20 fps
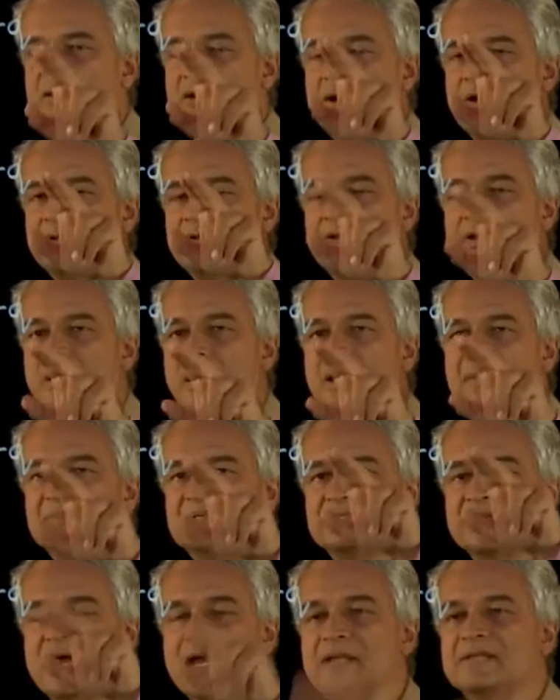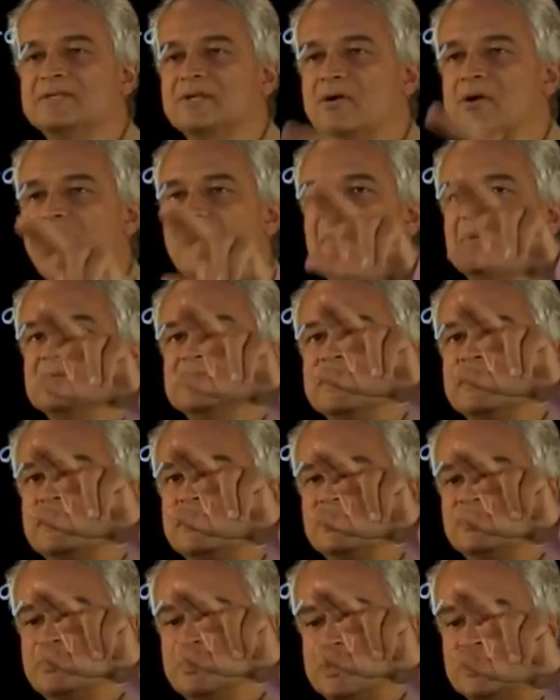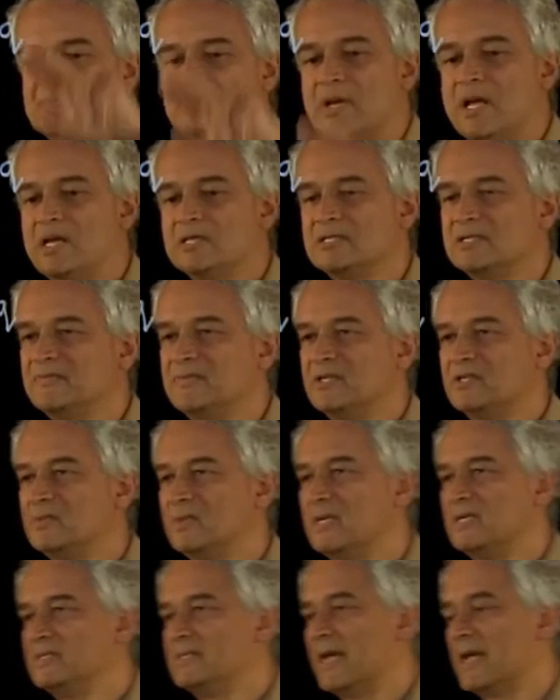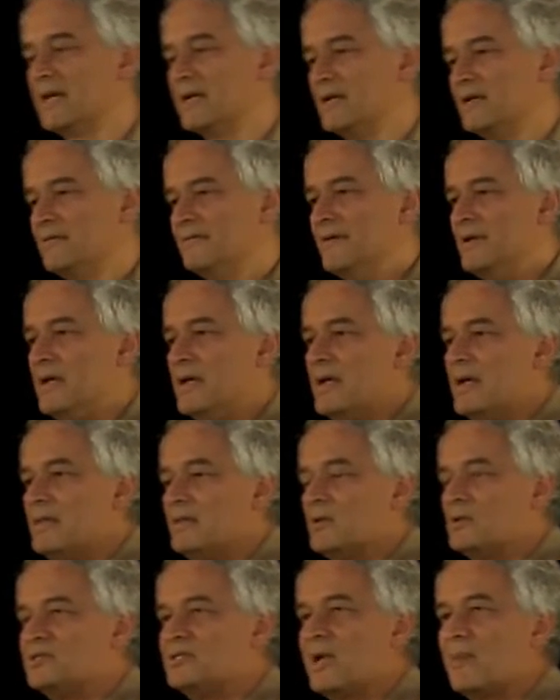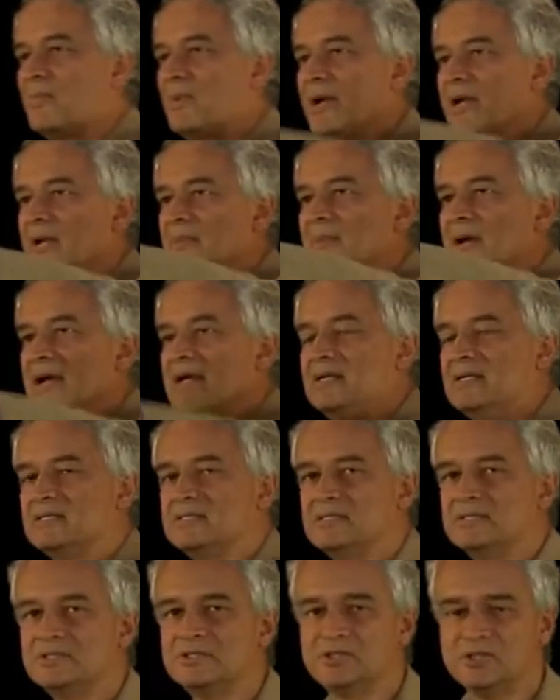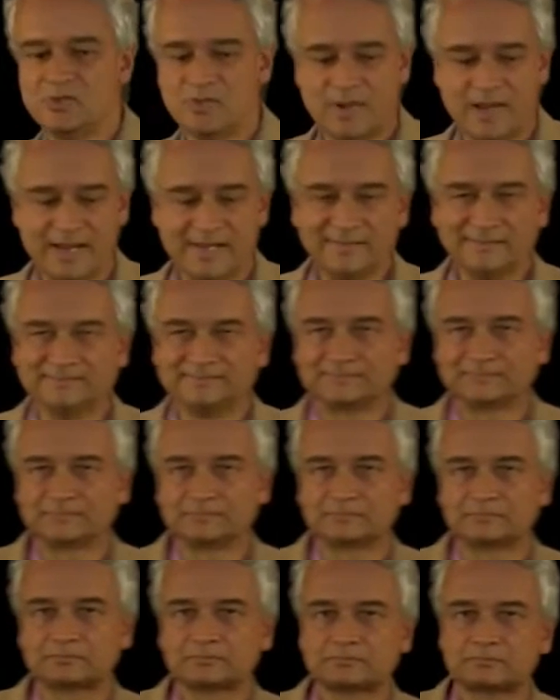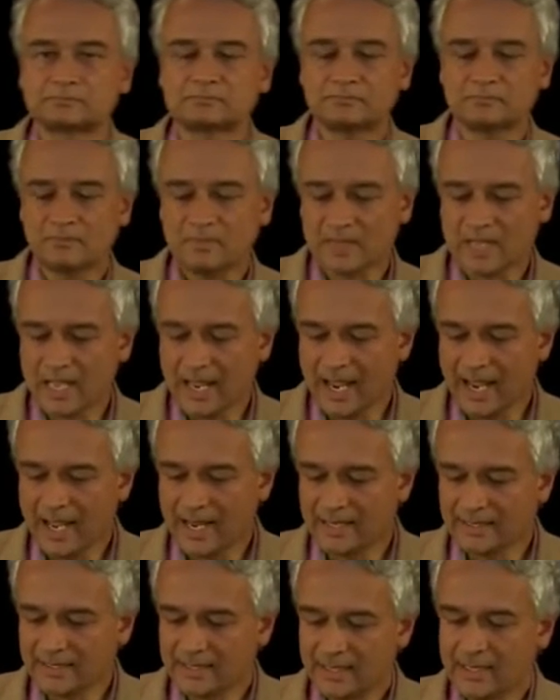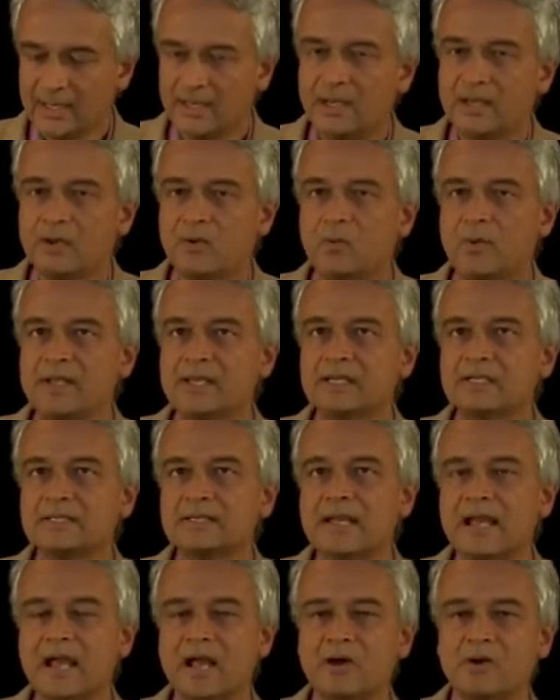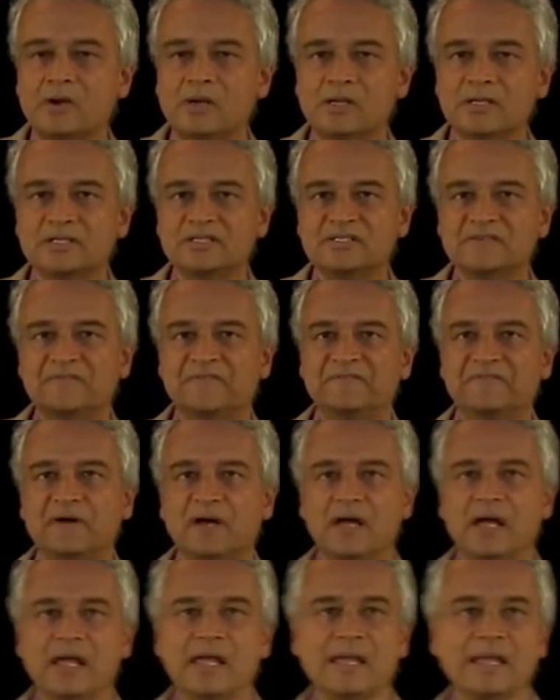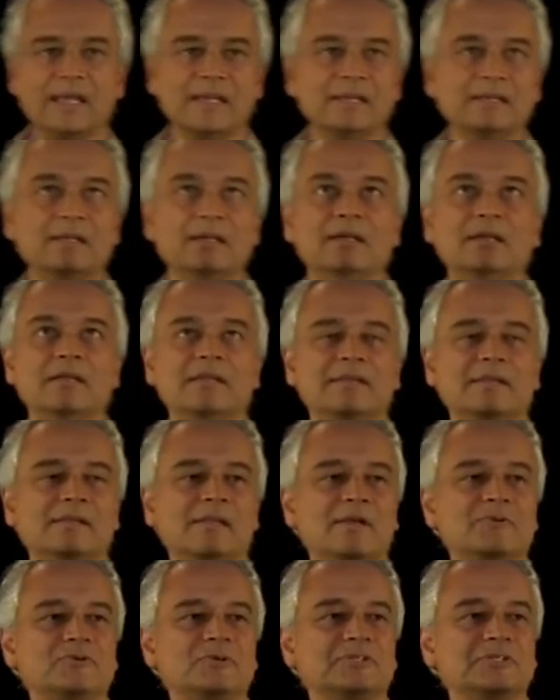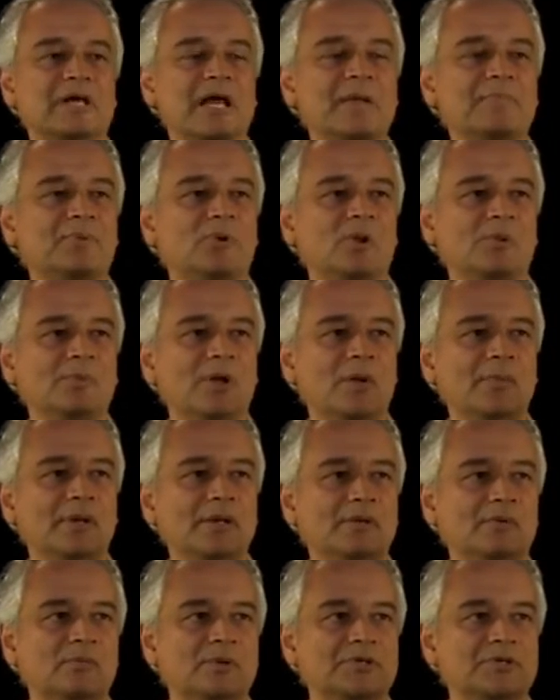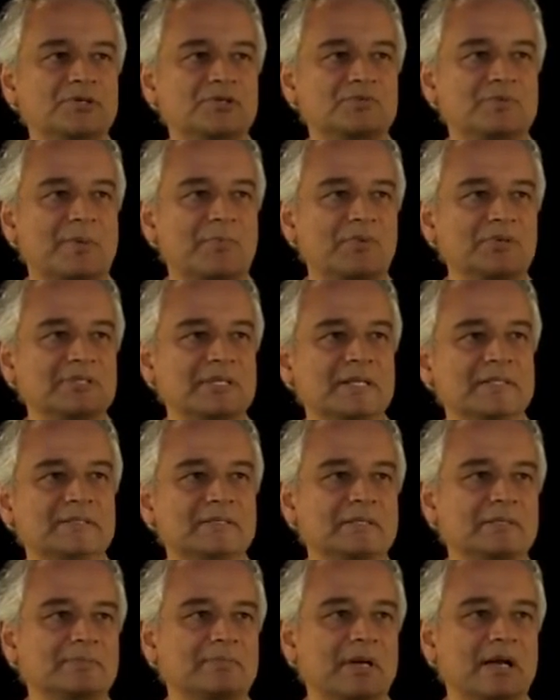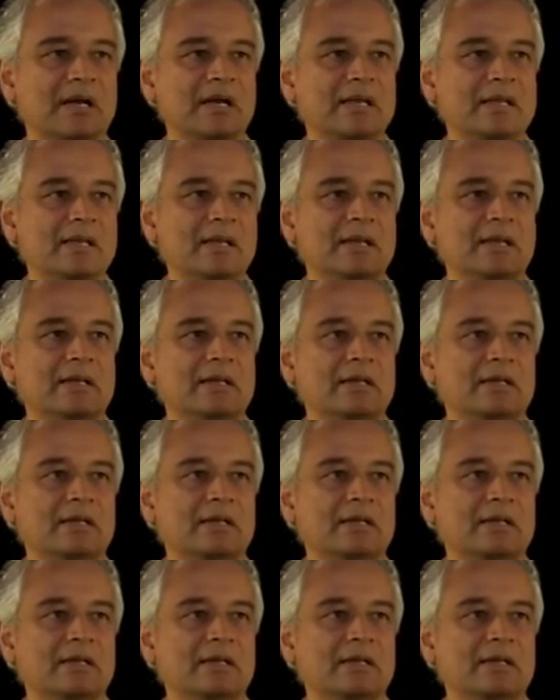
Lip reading: Their signs are opposite. This one is positive, this one is negative. They're separated by a distance 2a. And we can now define the electric dipole moment, which is represented by